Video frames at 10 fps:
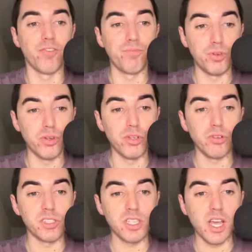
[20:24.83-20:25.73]

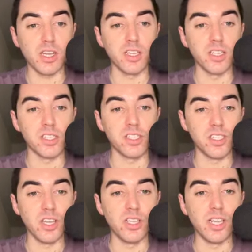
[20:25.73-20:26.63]
Bruno, Saka,
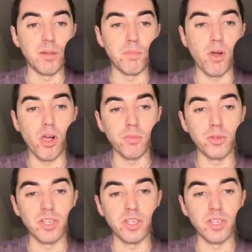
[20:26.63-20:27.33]
Son, and Palmer